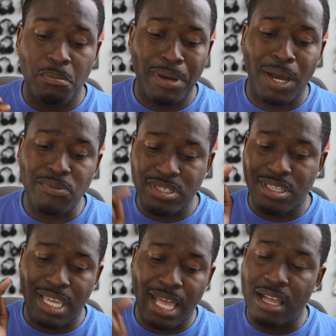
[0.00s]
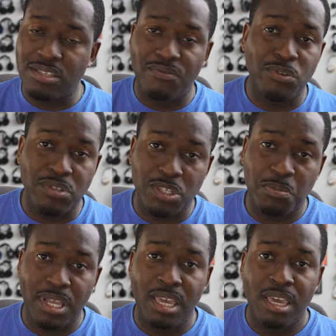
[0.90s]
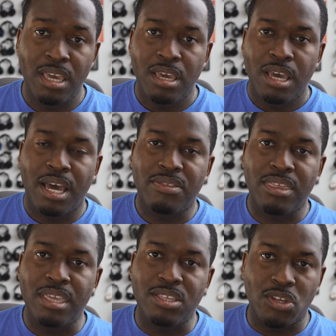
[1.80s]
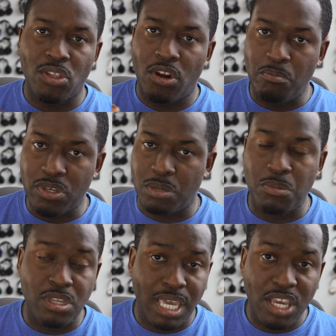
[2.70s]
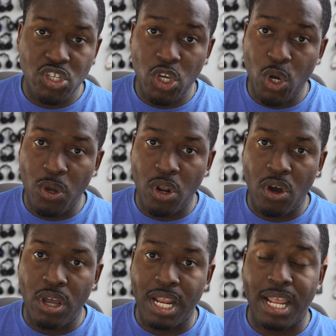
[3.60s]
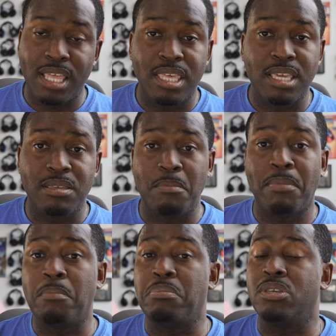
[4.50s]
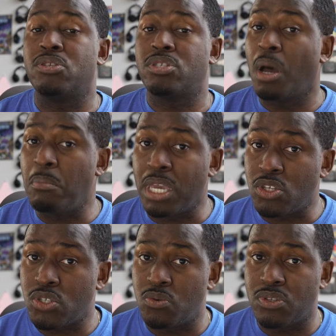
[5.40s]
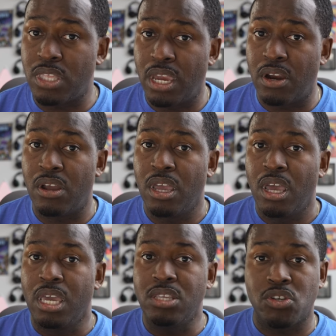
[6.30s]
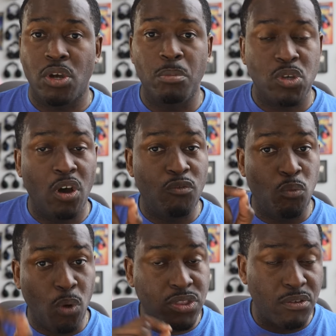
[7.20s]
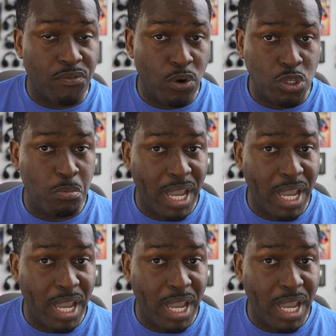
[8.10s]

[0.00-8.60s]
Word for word: about the Galaxy Fold display. I think there's a lot of miscommunication going on, and I think there might be some issues there in terms of what The Verge